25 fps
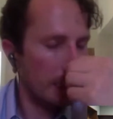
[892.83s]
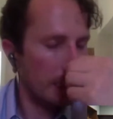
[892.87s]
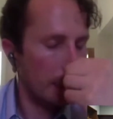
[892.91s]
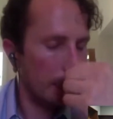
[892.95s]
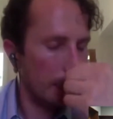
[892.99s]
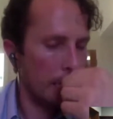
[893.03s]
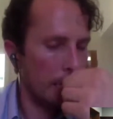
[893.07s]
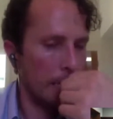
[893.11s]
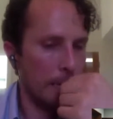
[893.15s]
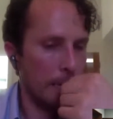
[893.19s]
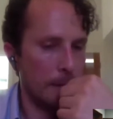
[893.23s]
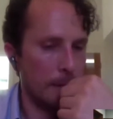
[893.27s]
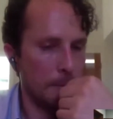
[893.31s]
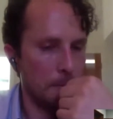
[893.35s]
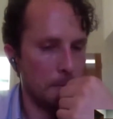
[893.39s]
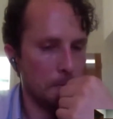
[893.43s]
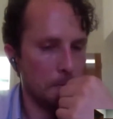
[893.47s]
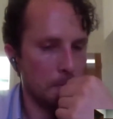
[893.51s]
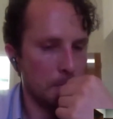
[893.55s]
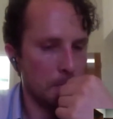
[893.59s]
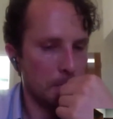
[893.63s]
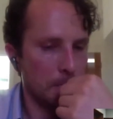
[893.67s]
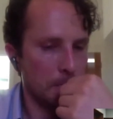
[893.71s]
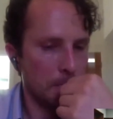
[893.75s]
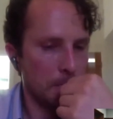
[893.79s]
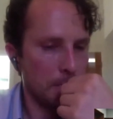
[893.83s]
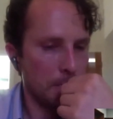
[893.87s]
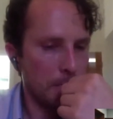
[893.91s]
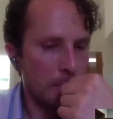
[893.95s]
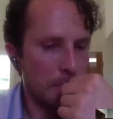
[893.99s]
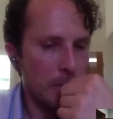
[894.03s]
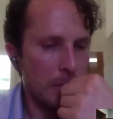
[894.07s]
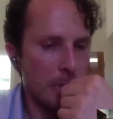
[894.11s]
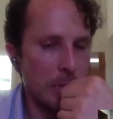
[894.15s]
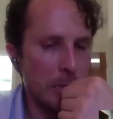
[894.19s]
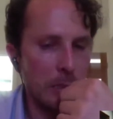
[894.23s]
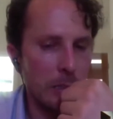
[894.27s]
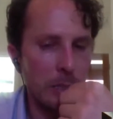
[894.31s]

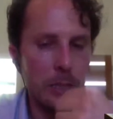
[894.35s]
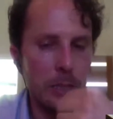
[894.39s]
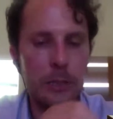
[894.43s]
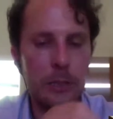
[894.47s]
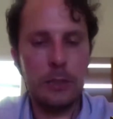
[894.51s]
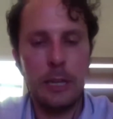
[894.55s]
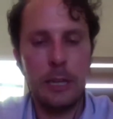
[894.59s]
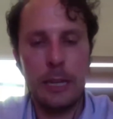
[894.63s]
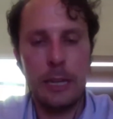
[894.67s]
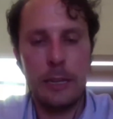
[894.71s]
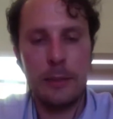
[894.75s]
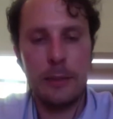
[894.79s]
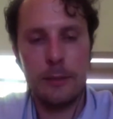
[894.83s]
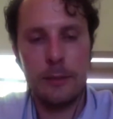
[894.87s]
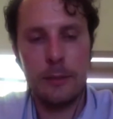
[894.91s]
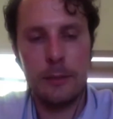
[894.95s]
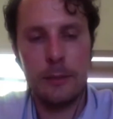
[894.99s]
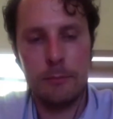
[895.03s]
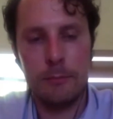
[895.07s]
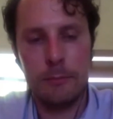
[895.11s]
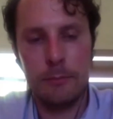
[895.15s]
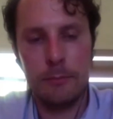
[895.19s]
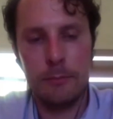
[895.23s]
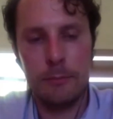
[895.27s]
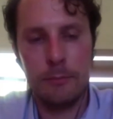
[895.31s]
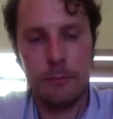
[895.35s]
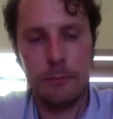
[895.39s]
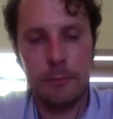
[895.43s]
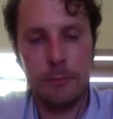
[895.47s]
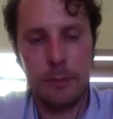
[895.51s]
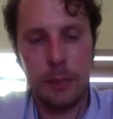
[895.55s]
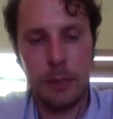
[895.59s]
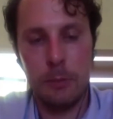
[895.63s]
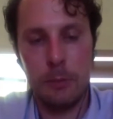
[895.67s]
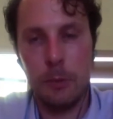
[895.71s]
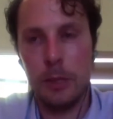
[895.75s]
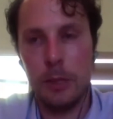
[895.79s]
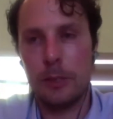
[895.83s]
It's a good chance that
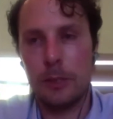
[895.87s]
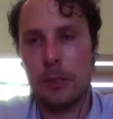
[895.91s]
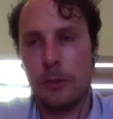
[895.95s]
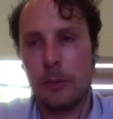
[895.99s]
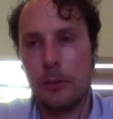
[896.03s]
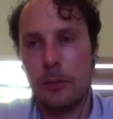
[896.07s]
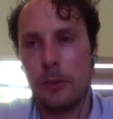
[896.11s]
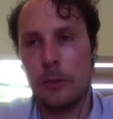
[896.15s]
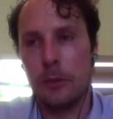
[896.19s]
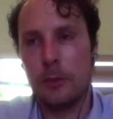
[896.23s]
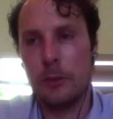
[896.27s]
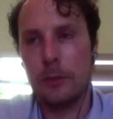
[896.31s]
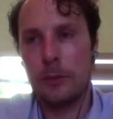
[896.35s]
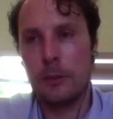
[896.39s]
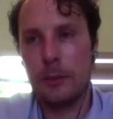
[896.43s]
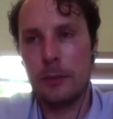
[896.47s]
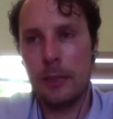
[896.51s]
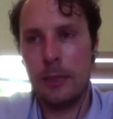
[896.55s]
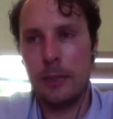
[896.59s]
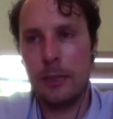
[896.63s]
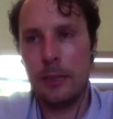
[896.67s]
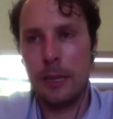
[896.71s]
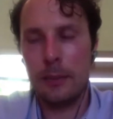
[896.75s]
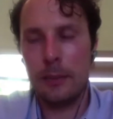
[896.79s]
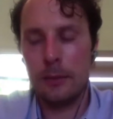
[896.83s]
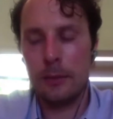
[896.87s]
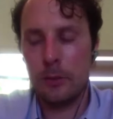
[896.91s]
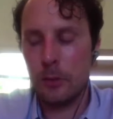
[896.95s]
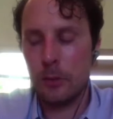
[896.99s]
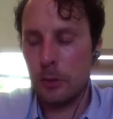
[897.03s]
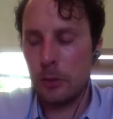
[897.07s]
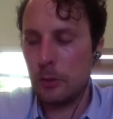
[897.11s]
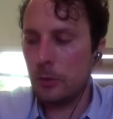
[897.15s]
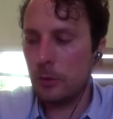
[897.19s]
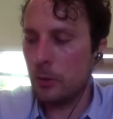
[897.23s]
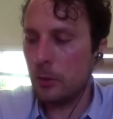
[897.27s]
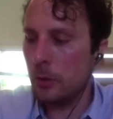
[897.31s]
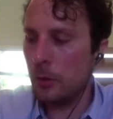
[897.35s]
it wasn't grown in that
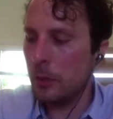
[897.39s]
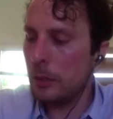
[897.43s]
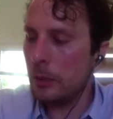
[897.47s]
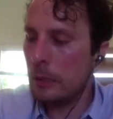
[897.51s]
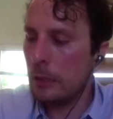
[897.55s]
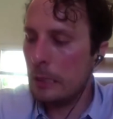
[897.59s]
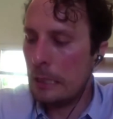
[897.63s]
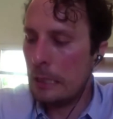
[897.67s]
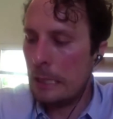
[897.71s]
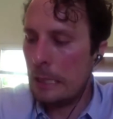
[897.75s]
sort of soil.